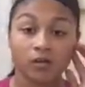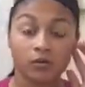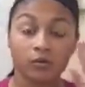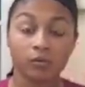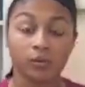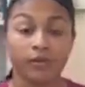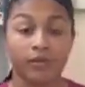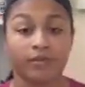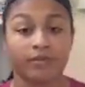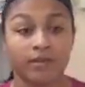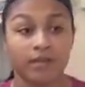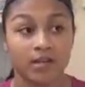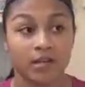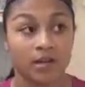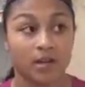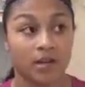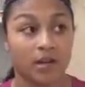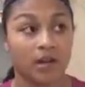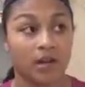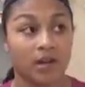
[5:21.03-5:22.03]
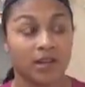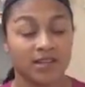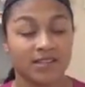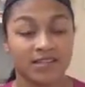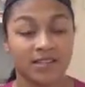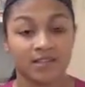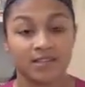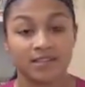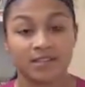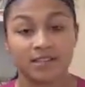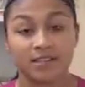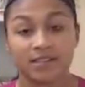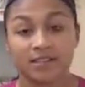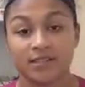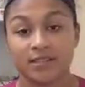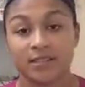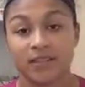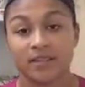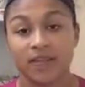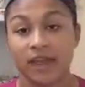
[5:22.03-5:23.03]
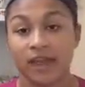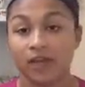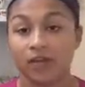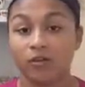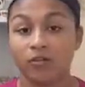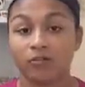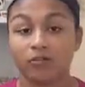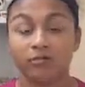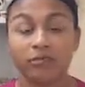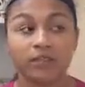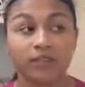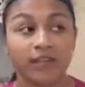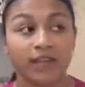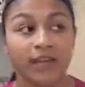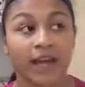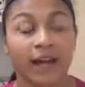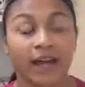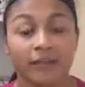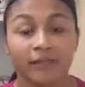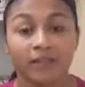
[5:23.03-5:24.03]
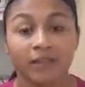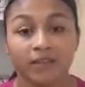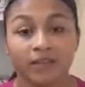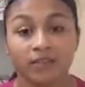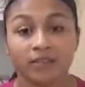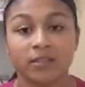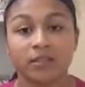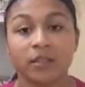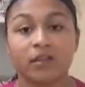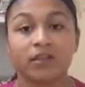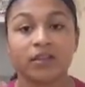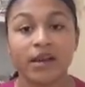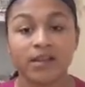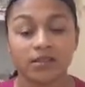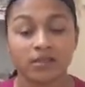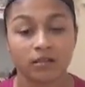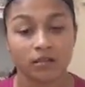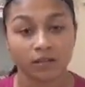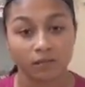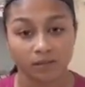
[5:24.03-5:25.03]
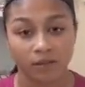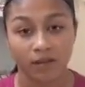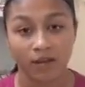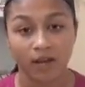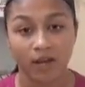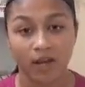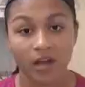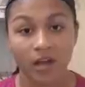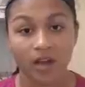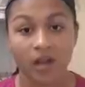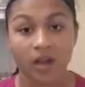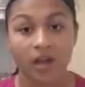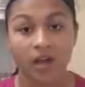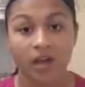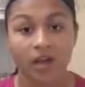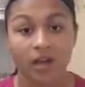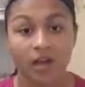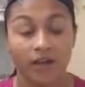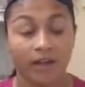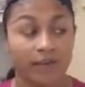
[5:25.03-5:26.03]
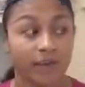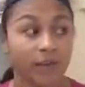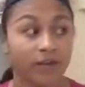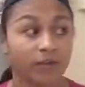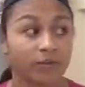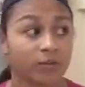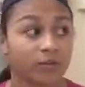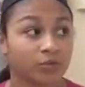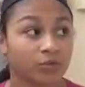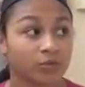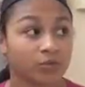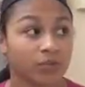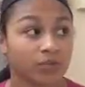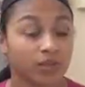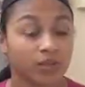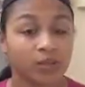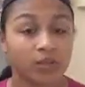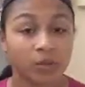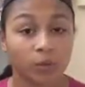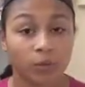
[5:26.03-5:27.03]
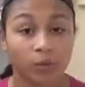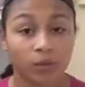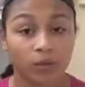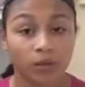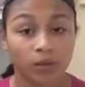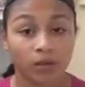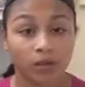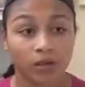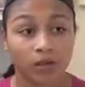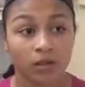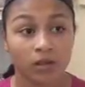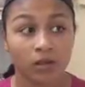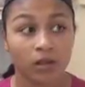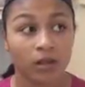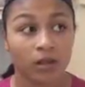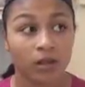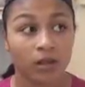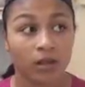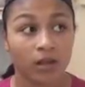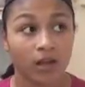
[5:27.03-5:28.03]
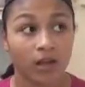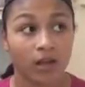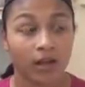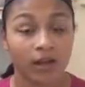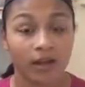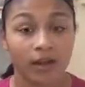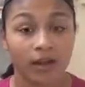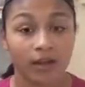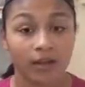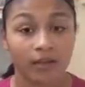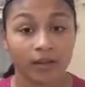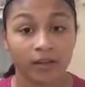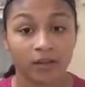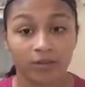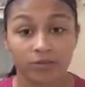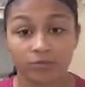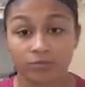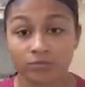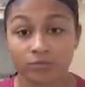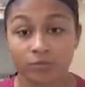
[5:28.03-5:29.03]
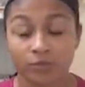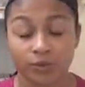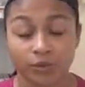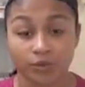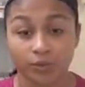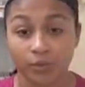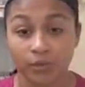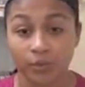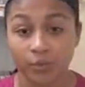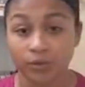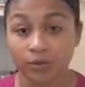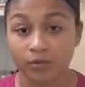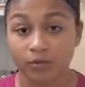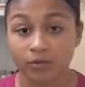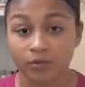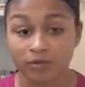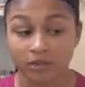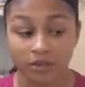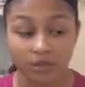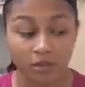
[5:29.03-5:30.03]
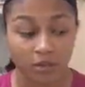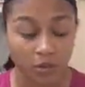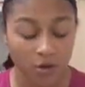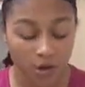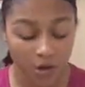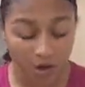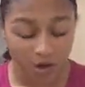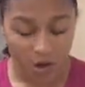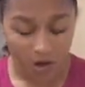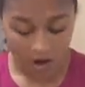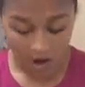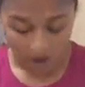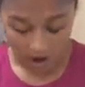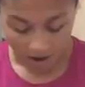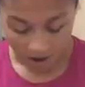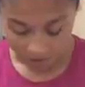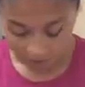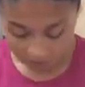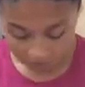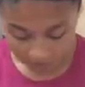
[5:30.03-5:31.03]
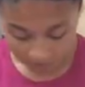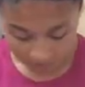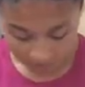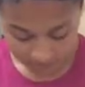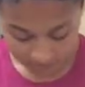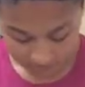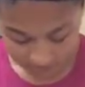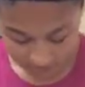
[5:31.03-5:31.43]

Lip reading: with a sentence that really got me into the rest of the book. I thought it was really cool, and I thought it was really, really beautiful too. It's